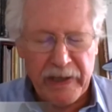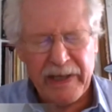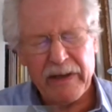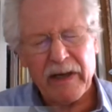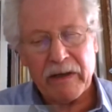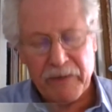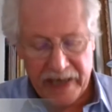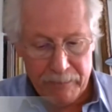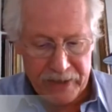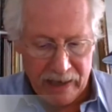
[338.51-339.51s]
in
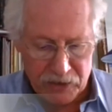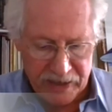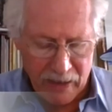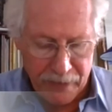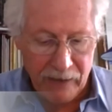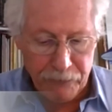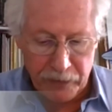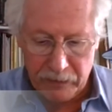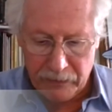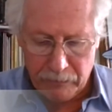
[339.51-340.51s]
Cape Town, South
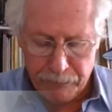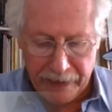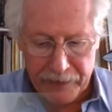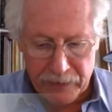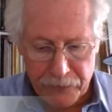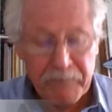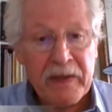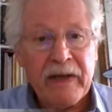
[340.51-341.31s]
Africa, Comparative